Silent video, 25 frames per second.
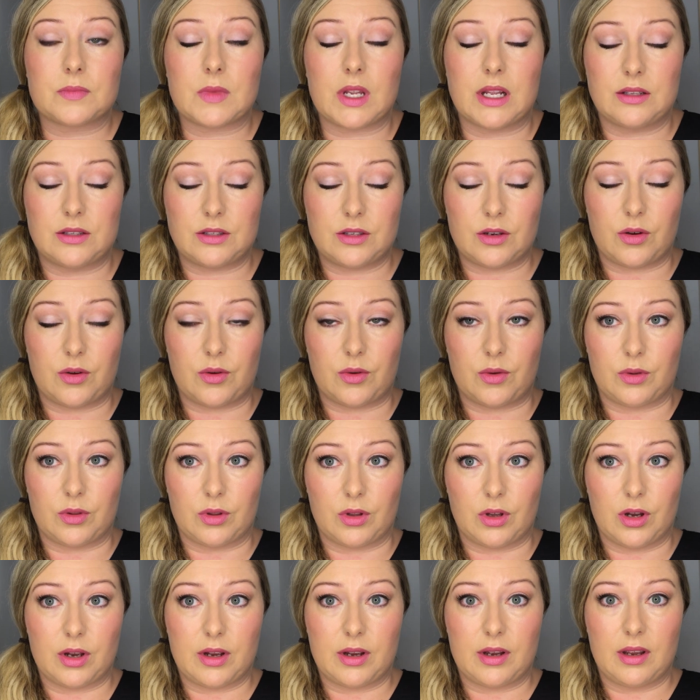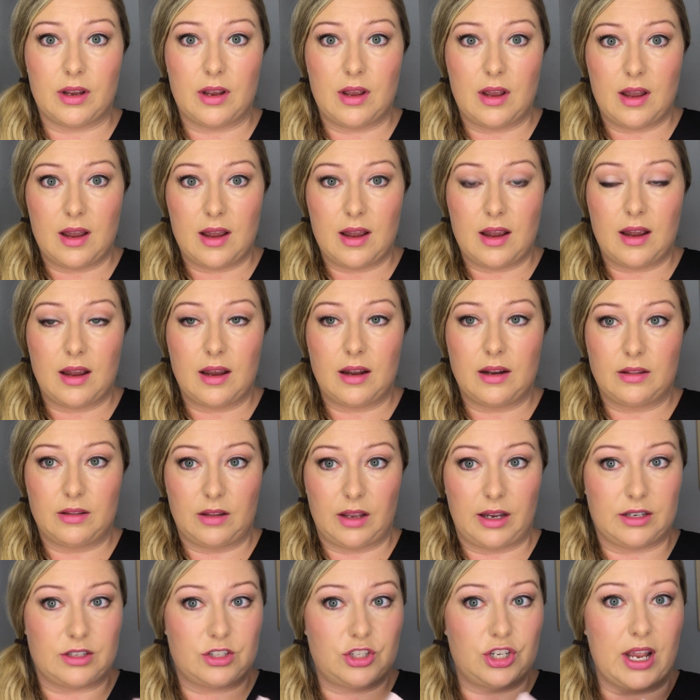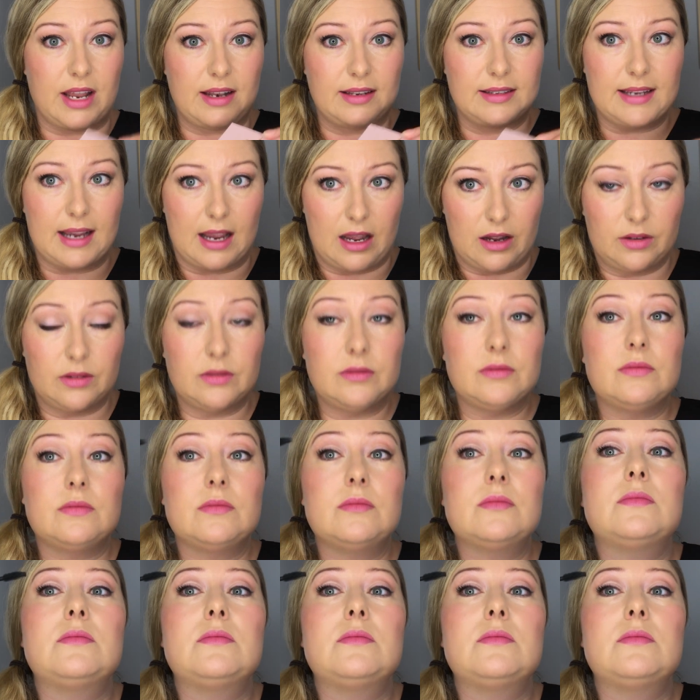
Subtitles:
And so look, like chin down.